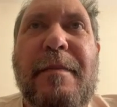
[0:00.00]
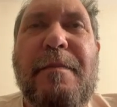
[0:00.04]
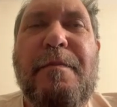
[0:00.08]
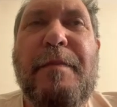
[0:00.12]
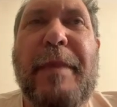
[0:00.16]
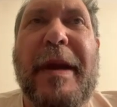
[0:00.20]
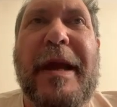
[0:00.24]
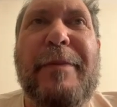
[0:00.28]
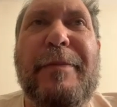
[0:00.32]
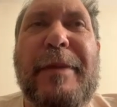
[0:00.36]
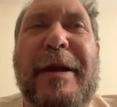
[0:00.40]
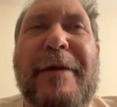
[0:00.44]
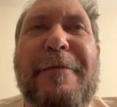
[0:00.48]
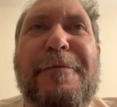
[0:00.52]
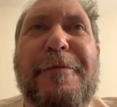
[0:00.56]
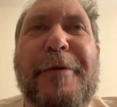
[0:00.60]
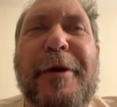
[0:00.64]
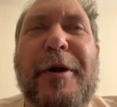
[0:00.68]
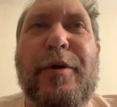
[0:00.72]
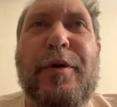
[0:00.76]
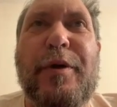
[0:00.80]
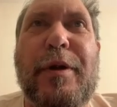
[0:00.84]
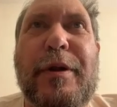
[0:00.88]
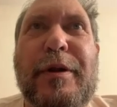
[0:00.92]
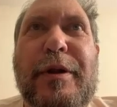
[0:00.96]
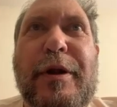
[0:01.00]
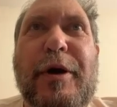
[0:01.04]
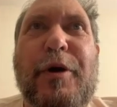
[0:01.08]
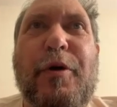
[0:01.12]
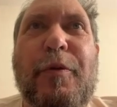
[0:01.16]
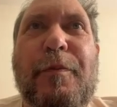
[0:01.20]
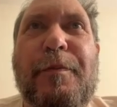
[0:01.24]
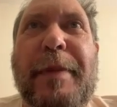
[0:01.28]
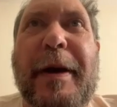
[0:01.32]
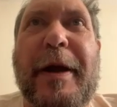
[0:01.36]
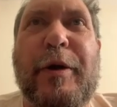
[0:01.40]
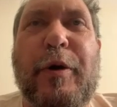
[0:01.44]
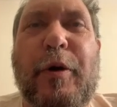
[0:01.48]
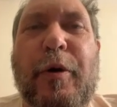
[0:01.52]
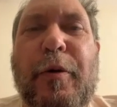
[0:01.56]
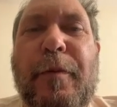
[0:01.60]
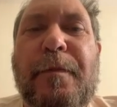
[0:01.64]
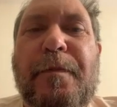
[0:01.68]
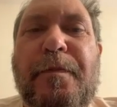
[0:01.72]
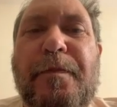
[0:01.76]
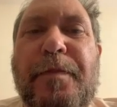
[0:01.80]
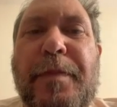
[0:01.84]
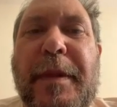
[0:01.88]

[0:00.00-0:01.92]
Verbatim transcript: made me feel a little better.